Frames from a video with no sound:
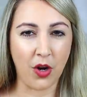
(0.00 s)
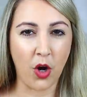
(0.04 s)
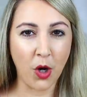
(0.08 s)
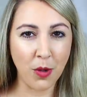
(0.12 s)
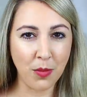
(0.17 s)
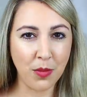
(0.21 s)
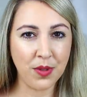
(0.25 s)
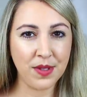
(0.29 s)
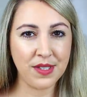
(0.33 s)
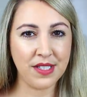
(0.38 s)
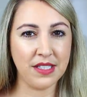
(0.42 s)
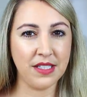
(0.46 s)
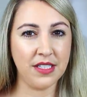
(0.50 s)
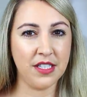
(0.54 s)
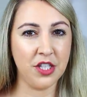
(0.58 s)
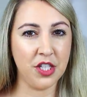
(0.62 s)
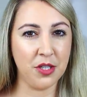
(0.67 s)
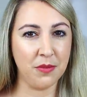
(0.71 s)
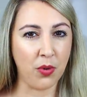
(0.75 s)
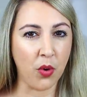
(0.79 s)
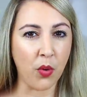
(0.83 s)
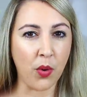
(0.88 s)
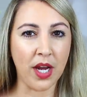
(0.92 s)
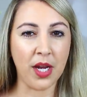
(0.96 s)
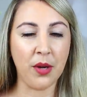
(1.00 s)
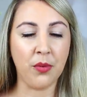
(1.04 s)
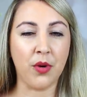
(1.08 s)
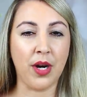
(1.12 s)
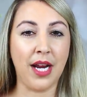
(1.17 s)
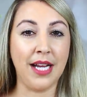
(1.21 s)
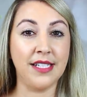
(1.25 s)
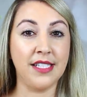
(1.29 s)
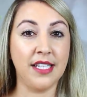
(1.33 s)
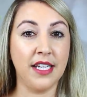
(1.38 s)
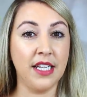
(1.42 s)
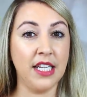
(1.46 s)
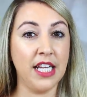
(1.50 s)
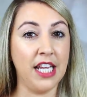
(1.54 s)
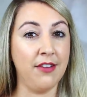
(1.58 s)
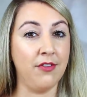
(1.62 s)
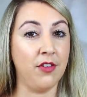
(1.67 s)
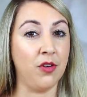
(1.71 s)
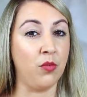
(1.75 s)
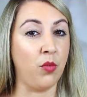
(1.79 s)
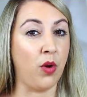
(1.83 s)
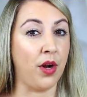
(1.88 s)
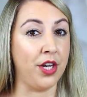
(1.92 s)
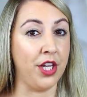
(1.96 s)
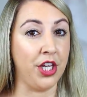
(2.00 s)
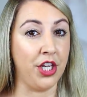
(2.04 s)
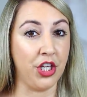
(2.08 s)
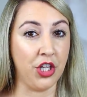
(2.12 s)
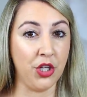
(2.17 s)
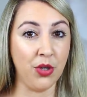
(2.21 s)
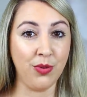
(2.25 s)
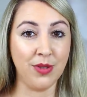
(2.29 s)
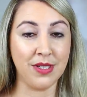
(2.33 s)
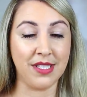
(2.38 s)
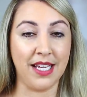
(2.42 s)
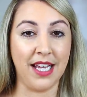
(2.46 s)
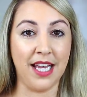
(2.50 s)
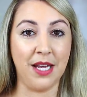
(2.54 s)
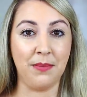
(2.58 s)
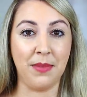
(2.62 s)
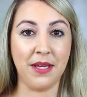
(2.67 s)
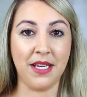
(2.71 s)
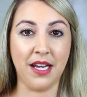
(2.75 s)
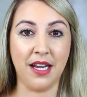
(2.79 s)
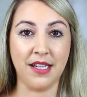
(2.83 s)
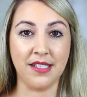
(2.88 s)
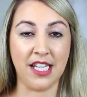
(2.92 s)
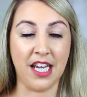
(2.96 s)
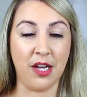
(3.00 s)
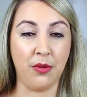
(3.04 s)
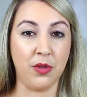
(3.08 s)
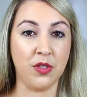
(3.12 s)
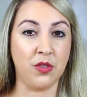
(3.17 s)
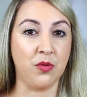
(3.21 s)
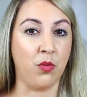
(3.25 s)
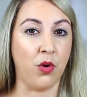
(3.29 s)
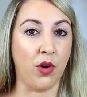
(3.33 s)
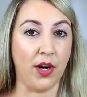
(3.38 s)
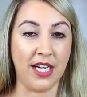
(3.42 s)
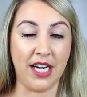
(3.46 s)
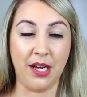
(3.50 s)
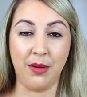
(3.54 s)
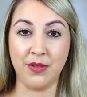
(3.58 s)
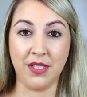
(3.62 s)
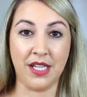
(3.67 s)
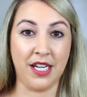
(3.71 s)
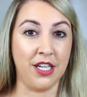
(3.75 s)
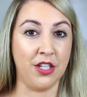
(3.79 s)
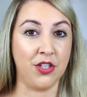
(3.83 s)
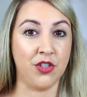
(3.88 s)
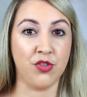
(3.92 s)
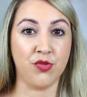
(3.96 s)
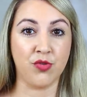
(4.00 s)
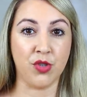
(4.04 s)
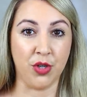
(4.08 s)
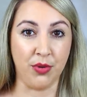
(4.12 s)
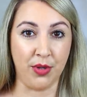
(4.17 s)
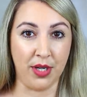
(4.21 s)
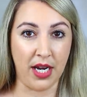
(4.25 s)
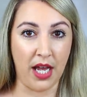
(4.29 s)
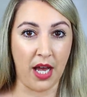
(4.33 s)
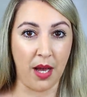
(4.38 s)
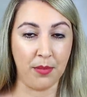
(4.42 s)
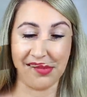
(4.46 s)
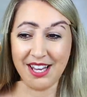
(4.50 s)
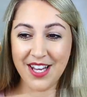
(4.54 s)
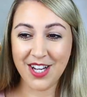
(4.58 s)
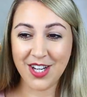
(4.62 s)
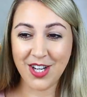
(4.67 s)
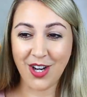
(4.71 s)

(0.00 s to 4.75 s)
almost to the point where I didn't even want to use it because I was worried I was going to screw it up.